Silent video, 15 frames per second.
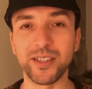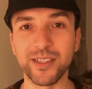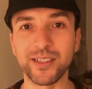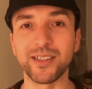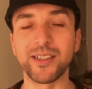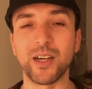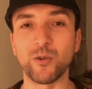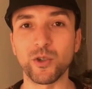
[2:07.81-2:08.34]
this
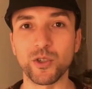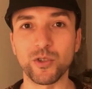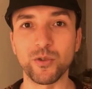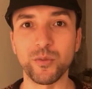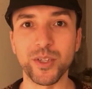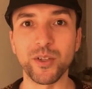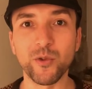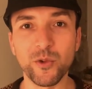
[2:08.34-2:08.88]
is how you should
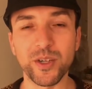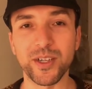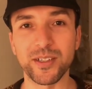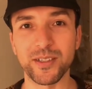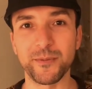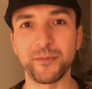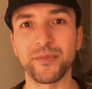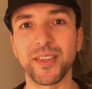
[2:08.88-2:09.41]
be doing
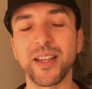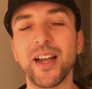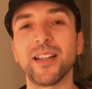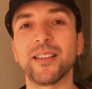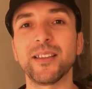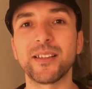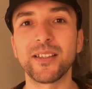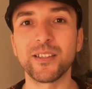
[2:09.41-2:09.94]
it.
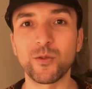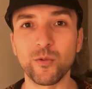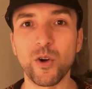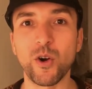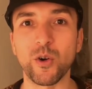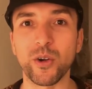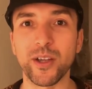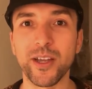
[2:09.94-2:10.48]
And this is
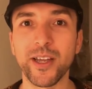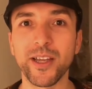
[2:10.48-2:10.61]
wrong.